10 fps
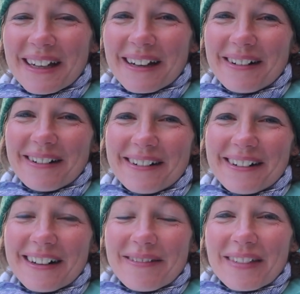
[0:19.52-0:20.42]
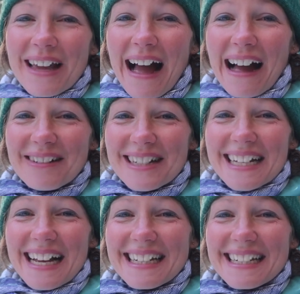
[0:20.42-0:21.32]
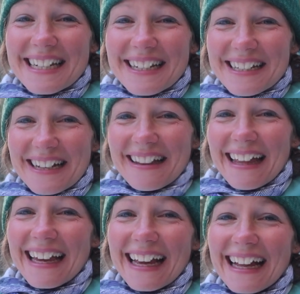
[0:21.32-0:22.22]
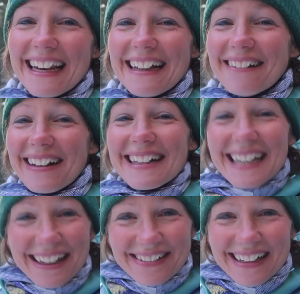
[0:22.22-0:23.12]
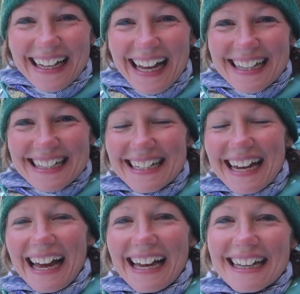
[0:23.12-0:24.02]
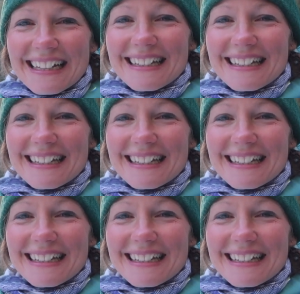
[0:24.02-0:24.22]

Oh, I've decided to do something a little bit different again today.